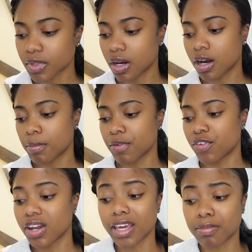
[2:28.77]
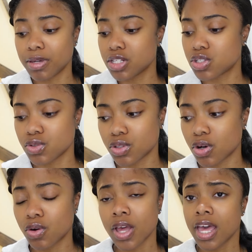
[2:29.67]
If you're like me too
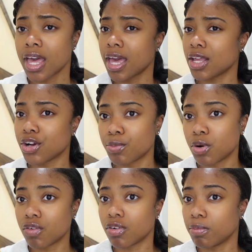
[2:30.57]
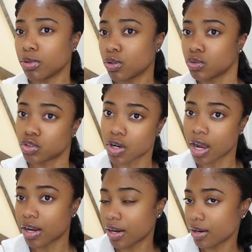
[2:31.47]
though, and you're more of a blow
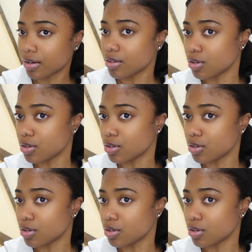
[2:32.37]
dry,